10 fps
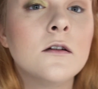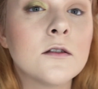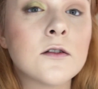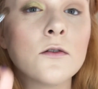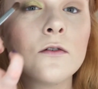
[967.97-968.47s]

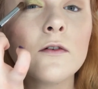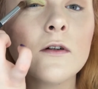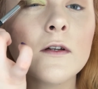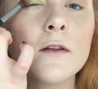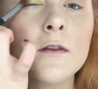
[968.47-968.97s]
So
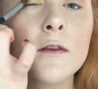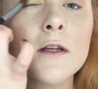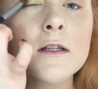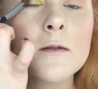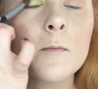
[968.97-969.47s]

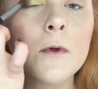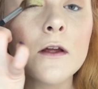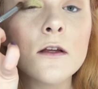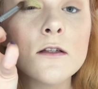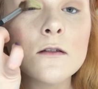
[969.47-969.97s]
this
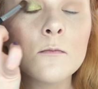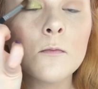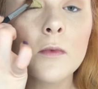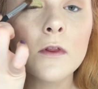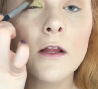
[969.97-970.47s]
bit
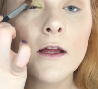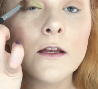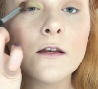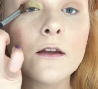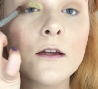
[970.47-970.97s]
isn't
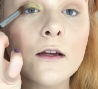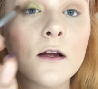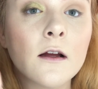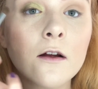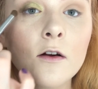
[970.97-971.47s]

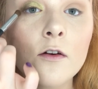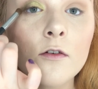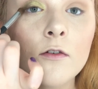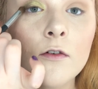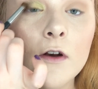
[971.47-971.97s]
blending
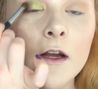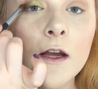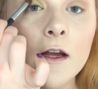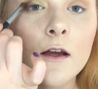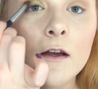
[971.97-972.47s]

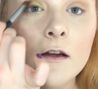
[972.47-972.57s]
great.